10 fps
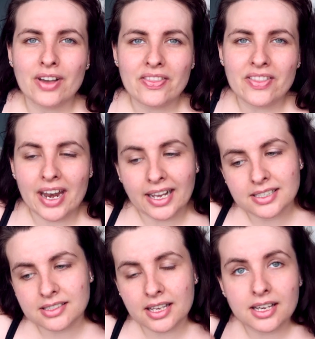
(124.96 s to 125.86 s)
then the
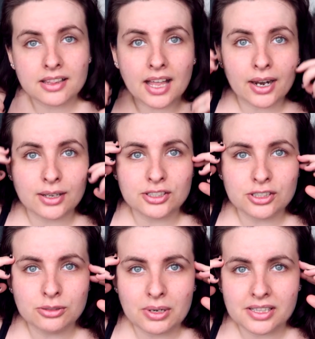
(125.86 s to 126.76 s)
next thing that I
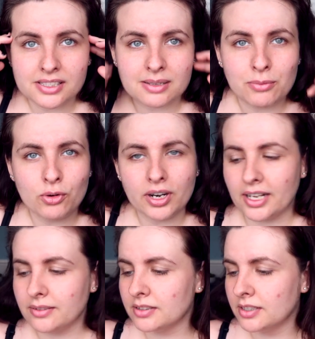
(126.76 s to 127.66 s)
do in the
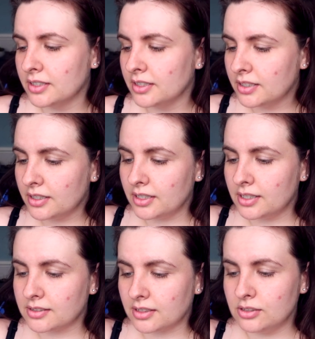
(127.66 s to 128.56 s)
morning
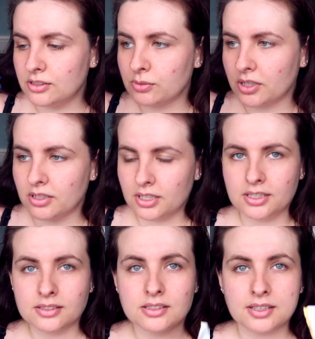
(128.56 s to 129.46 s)
is I use one of
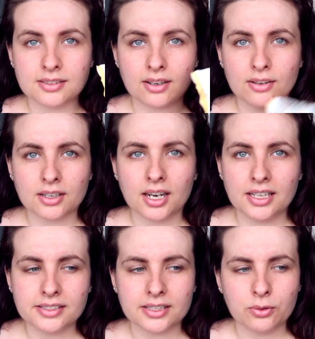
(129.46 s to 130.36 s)
these. These are
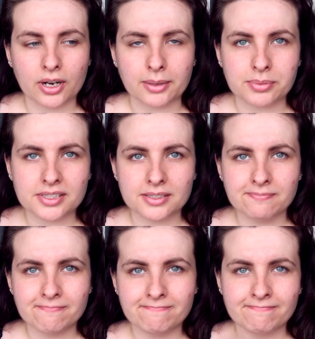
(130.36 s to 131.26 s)
cleansing wipes.
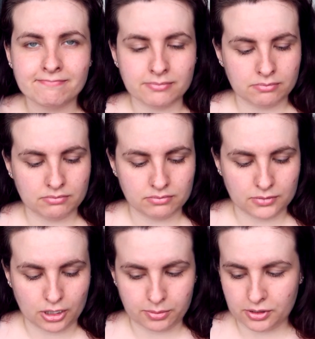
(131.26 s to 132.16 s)

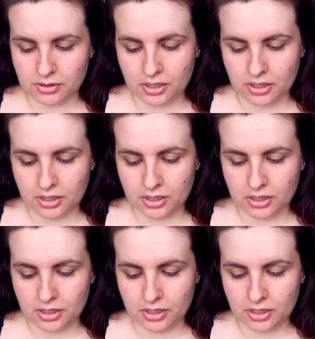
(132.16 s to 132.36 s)
Oops.